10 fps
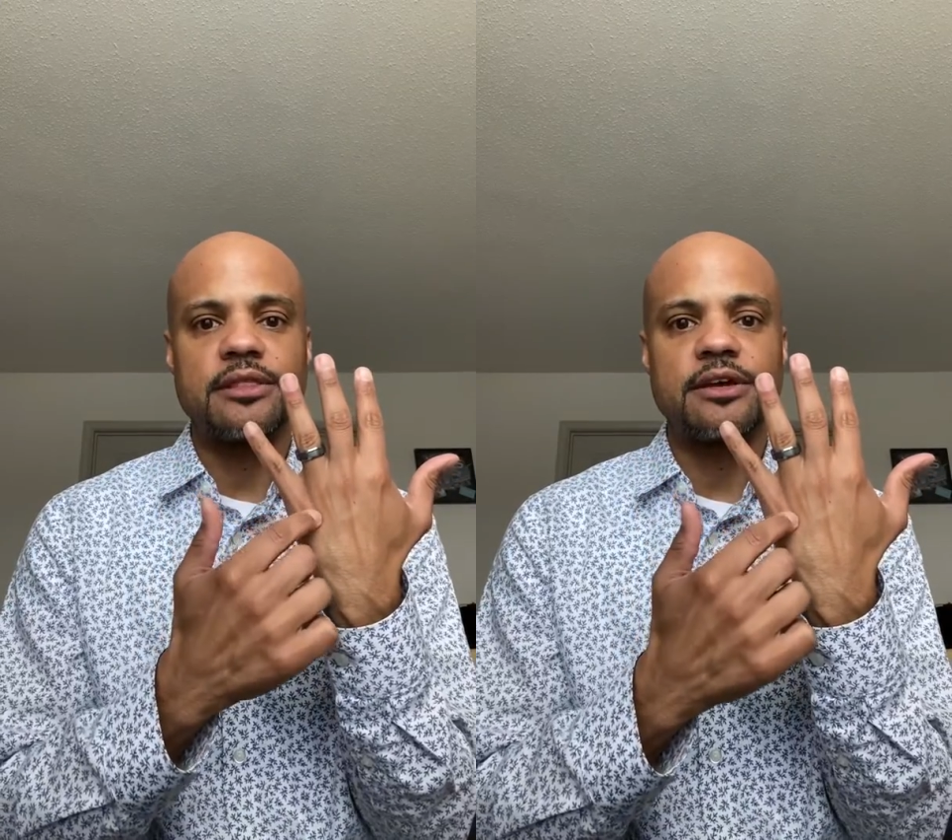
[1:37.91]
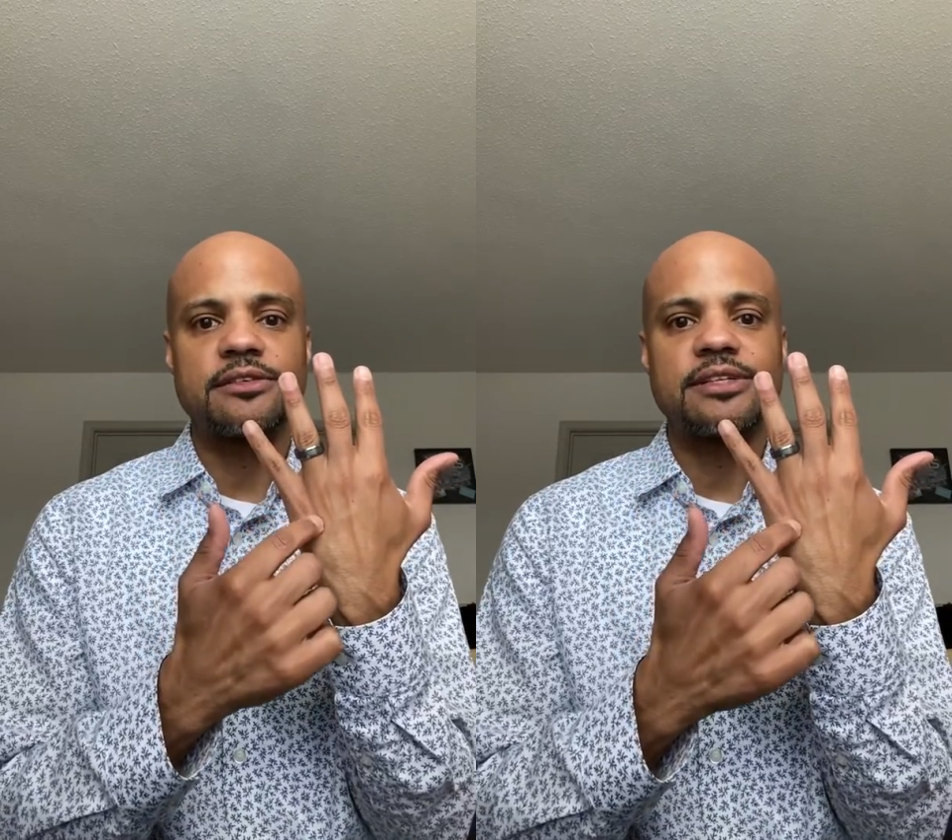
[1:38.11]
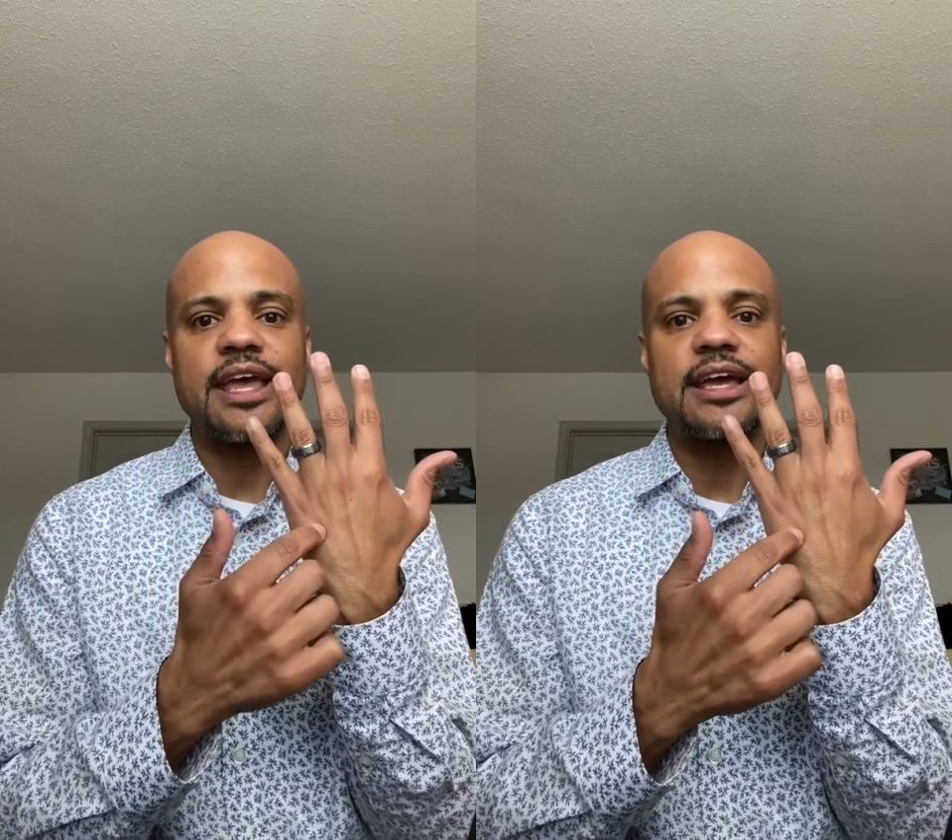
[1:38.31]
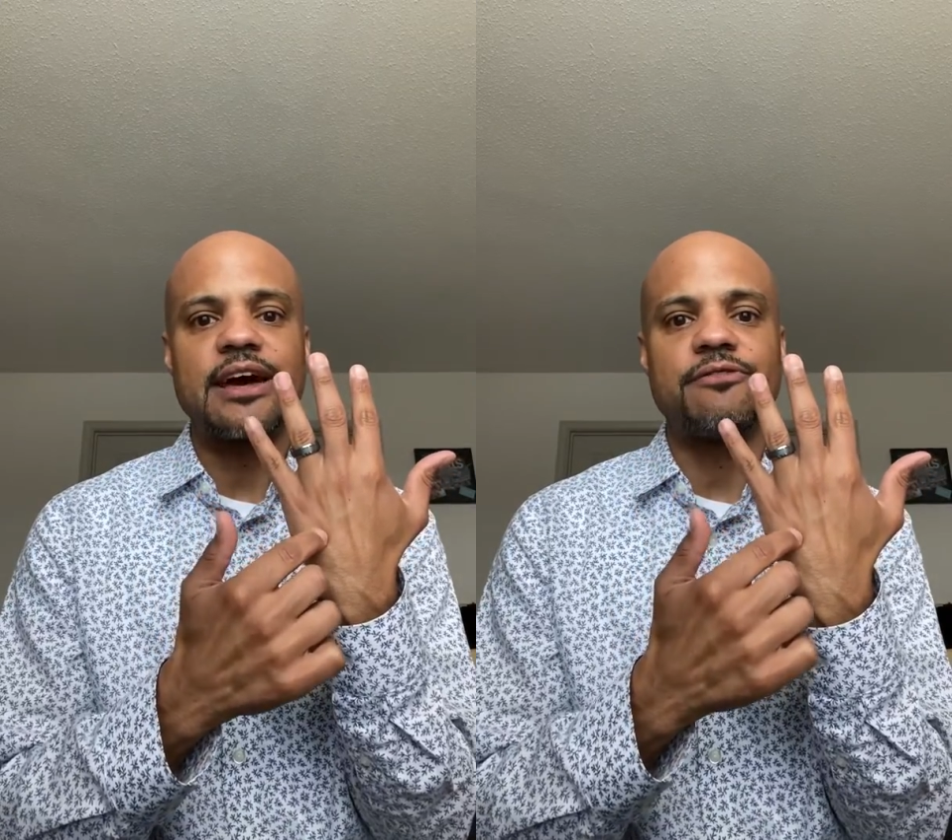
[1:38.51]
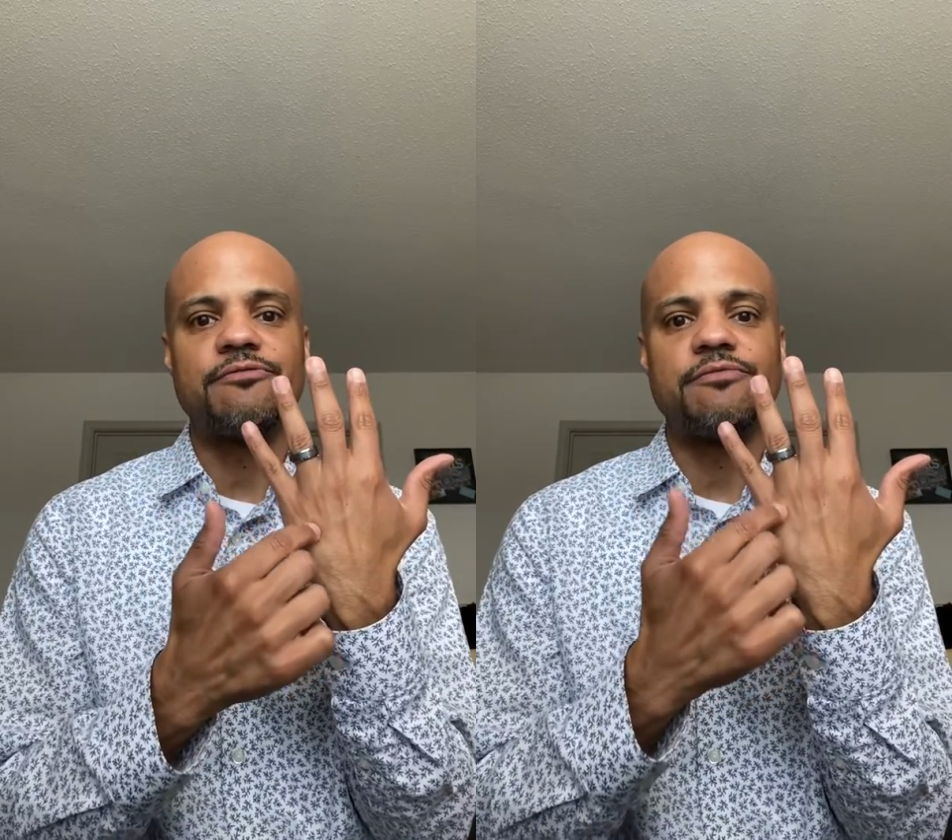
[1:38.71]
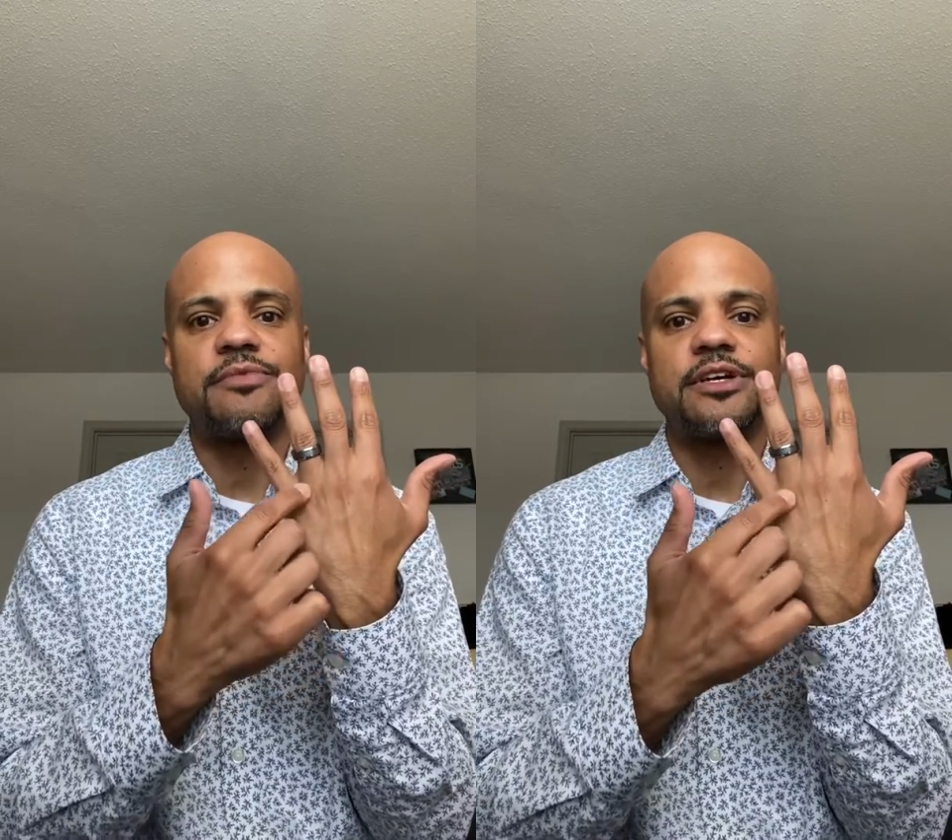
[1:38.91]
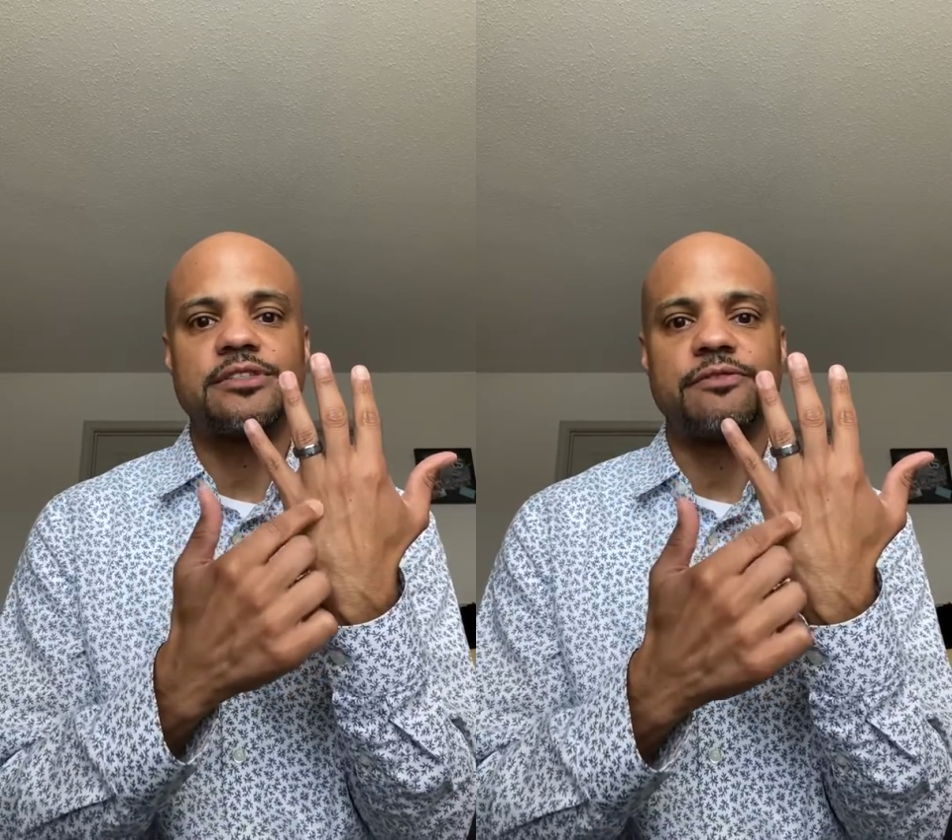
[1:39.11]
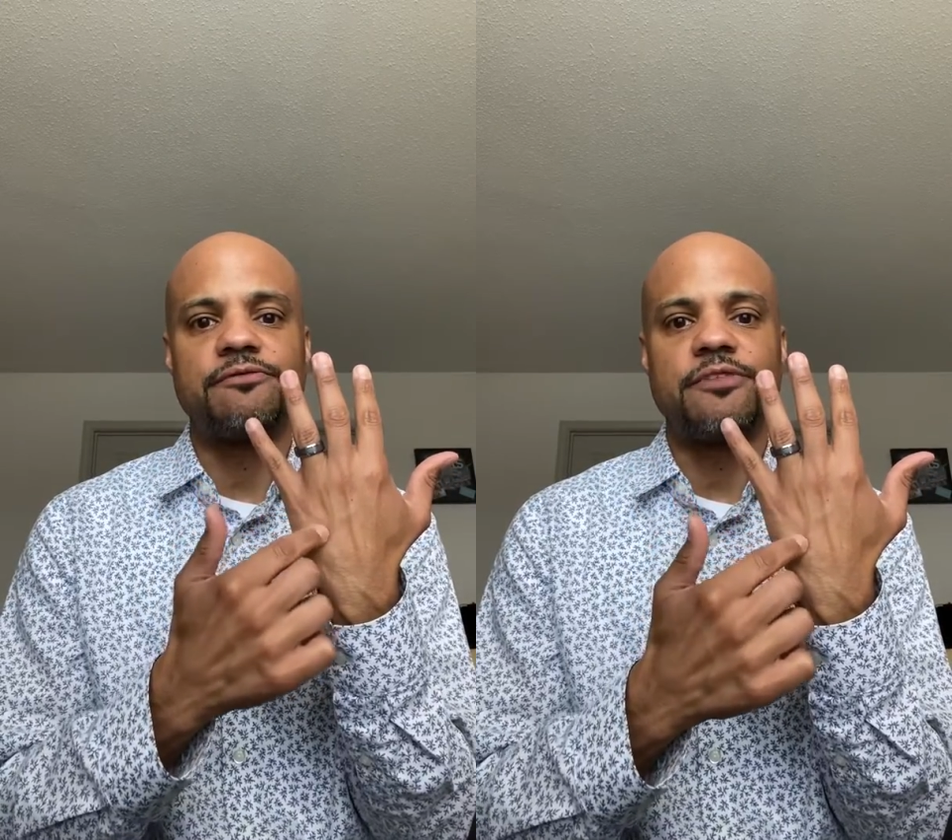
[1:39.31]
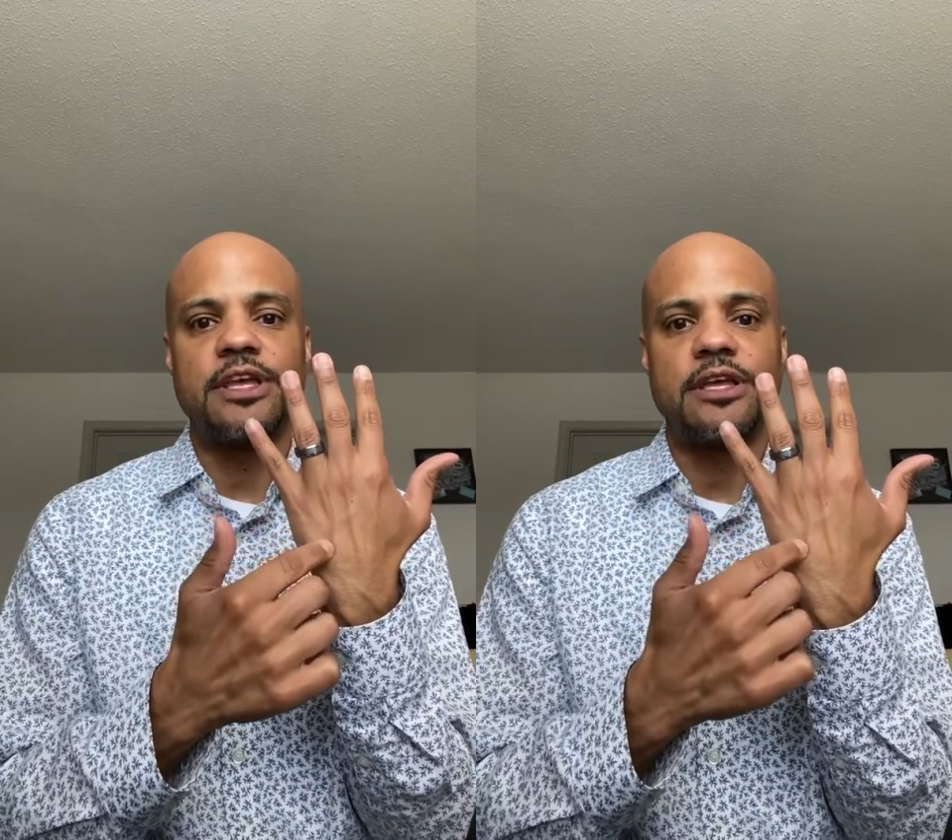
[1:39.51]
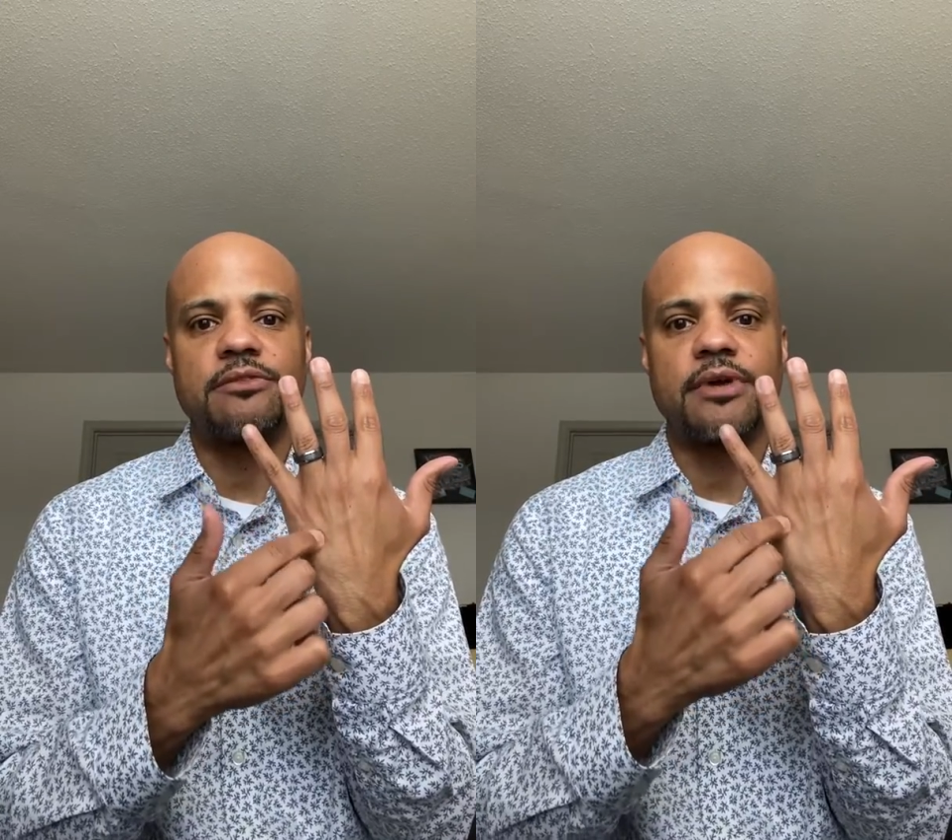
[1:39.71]
there's a
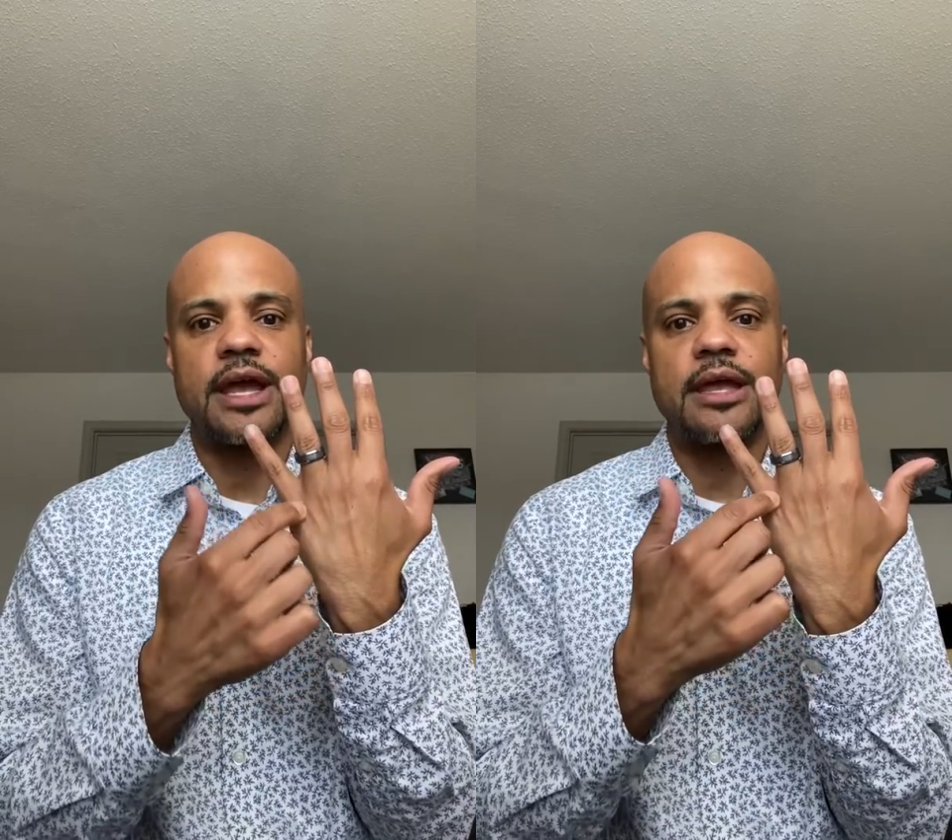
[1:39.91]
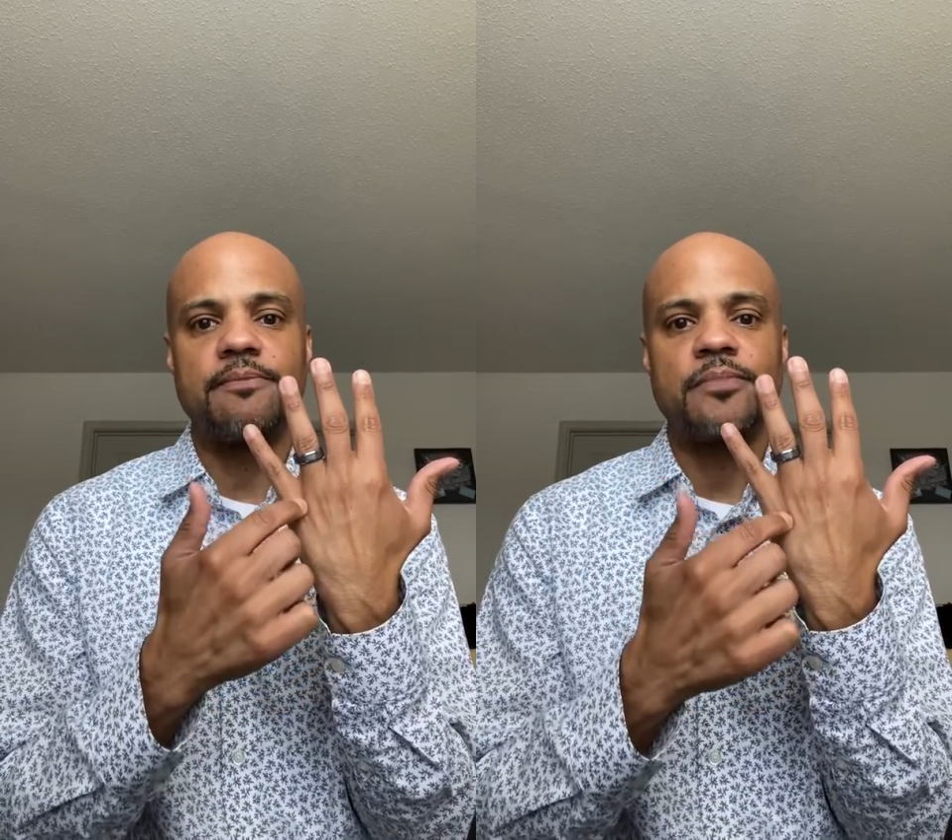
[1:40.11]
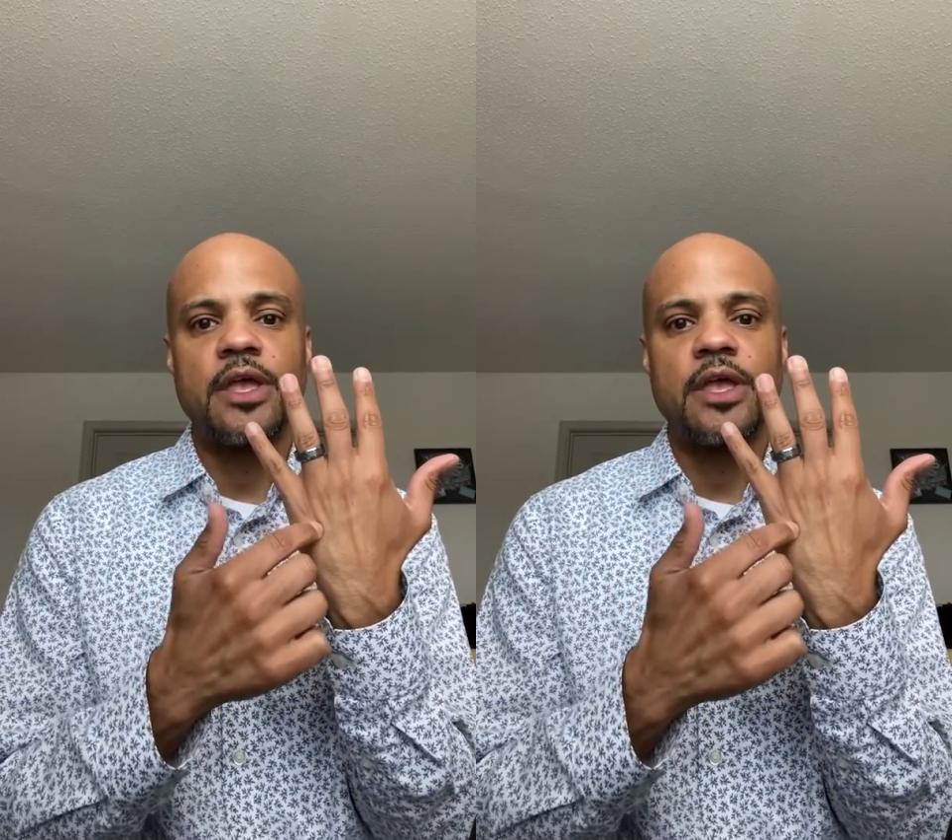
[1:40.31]
V, right?